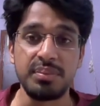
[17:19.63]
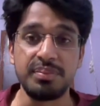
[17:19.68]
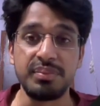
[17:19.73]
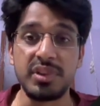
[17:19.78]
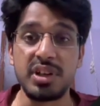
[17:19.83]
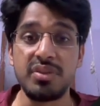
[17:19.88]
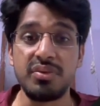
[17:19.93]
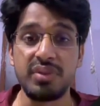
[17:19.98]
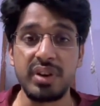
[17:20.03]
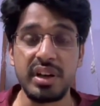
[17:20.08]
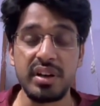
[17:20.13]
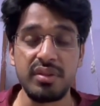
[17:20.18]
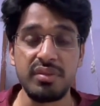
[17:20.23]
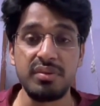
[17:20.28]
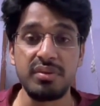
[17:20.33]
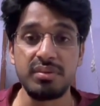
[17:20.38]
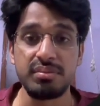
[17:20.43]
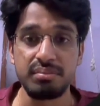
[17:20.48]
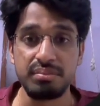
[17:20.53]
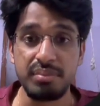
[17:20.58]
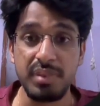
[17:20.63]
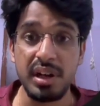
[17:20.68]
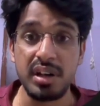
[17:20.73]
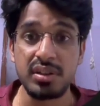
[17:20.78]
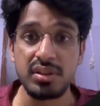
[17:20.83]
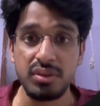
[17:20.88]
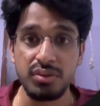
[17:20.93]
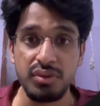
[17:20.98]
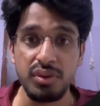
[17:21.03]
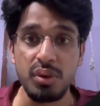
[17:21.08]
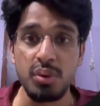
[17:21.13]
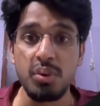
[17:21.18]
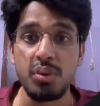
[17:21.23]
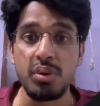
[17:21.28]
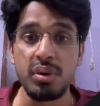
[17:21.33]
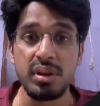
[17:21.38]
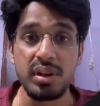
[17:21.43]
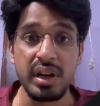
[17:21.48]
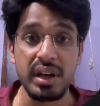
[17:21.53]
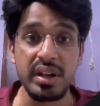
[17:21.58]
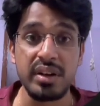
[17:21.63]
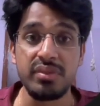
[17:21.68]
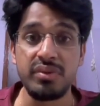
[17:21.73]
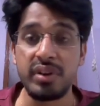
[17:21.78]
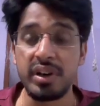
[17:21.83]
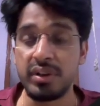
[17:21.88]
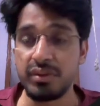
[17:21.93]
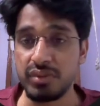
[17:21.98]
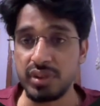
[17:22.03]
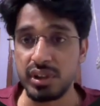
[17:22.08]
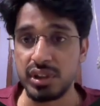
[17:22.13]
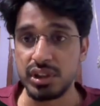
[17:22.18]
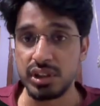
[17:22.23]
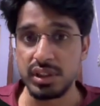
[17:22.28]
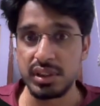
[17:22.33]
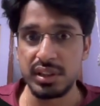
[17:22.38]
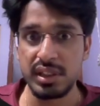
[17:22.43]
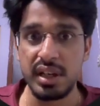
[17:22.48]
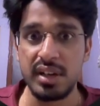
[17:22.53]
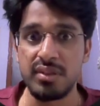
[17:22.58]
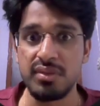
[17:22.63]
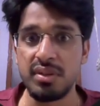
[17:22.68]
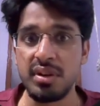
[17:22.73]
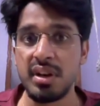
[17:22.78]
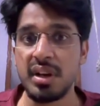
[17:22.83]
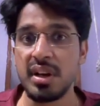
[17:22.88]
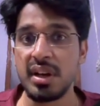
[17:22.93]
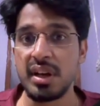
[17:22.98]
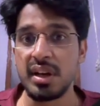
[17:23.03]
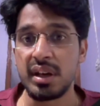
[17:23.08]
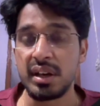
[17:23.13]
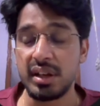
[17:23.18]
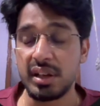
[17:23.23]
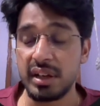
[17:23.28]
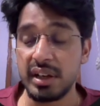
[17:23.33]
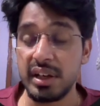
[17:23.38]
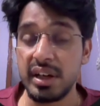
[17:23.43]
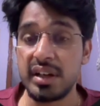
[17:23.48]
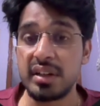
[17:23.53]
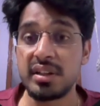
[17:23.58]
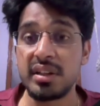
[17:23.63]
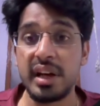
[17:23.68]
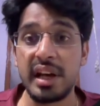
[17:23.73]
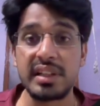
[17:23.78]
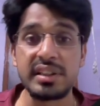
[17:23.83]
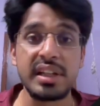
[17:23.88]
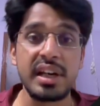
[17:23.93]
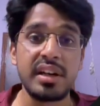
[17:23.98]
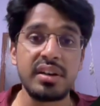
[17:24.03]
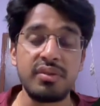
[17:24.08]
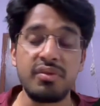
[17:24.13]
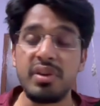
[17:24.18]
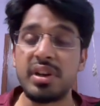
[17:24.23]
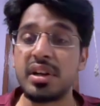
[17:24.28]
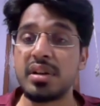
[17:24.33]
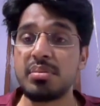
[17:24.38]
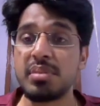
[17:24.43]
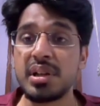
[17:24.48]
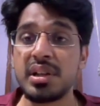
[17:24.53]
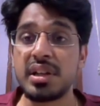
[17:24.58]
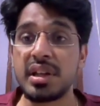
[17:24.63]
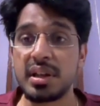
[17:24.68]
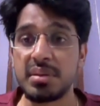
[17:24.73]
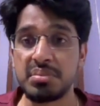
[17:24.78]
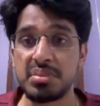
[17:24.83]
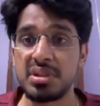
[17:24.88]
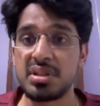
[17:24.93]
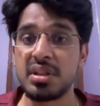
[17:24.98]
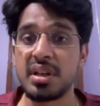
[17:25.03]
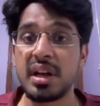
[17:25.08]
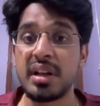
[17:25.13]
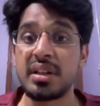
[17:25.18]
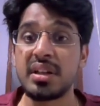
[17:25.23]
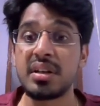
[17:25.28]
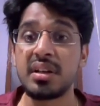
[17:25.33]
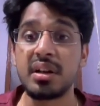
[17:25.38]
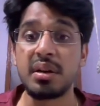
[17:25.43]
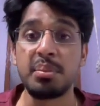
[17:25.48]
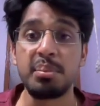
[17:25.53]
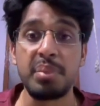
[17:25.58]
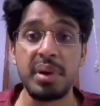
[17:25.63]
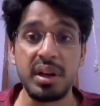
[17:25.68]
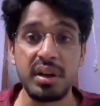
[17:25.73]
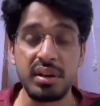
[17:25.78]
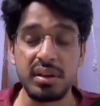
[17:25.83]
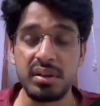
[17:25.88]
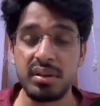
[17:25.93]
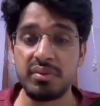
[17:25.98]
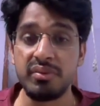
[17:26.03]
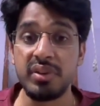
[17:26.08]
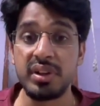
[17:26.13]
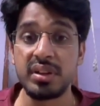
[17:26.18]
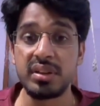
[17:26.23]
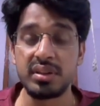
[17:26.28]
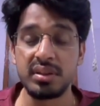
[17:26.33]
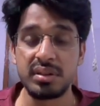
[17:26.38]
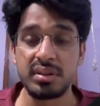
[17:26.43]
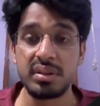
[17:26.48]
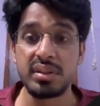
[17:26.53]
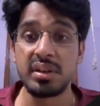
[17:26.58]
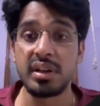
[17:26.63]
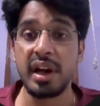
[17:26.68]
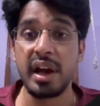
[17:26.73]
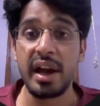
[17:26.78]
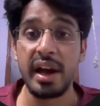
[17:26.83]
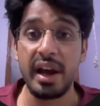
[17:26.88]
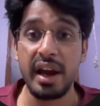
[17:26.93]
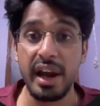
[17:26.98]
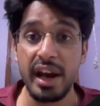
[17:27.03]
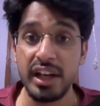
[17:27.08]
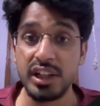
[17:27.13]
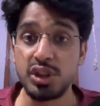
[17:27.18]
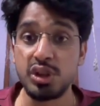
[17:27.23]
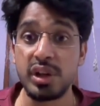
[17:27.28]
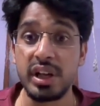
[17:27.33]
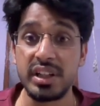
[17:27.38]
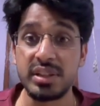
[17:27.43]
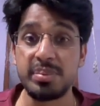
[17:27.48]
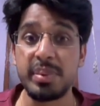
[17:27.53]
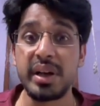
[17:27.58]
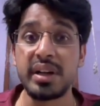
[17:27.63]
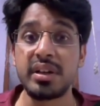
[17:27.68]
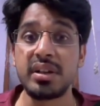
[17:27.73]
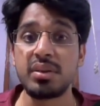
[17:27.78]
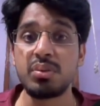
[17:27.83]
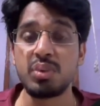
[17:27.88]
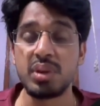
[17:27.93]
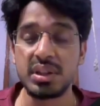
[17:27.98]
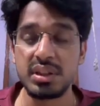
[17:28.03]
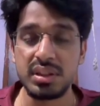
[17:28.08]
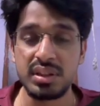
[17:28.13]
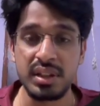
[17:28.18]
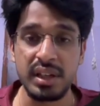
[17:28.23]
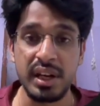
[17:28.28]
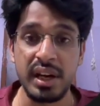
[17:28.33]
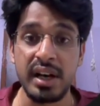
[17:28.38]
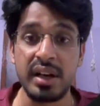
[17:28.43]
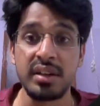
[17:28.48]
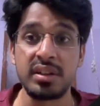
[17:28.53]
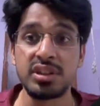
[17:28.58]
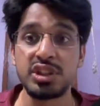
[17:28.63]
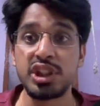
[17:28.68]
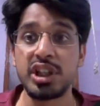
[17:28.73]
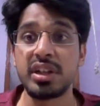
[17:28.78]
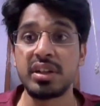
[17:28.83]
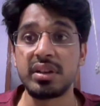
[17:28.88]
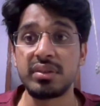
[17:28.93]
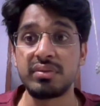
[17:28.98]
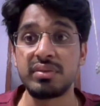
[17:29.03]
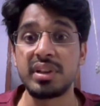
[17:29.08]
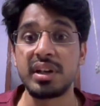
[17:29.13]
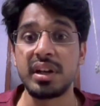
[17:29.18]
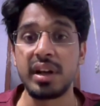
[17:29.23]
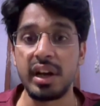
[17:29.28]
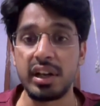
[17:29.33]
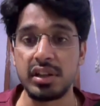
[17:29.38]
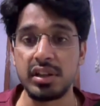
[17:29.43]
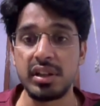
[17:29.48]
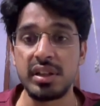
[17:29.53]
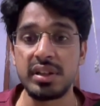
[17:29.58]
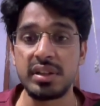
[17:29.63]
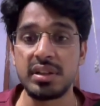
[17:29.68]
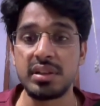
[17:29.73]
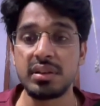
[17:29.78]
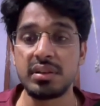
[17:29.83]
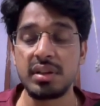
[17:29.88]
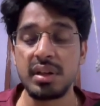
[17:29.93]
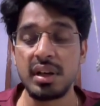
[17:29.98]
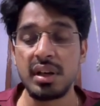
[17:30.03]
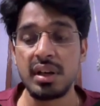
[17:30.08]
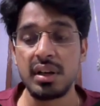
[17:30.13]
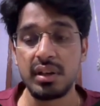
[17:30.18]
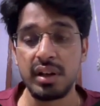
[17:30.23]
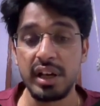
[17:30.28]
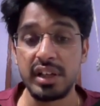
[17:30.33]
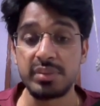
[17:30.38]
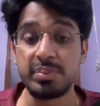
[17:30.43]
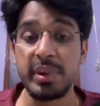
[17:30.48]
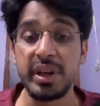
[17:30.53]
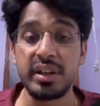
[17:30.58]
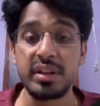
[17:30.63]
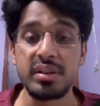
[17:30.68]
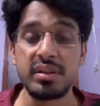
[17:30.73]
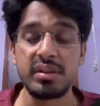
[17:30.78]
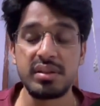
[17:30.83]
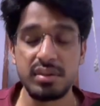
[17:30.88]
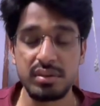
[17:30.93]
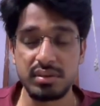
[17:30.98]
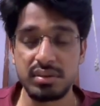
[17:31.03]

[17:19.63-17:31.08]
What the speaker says: different parts of your code and different functions and get the exact variable names and then compare with the actual expected ones and check if they are actually the expected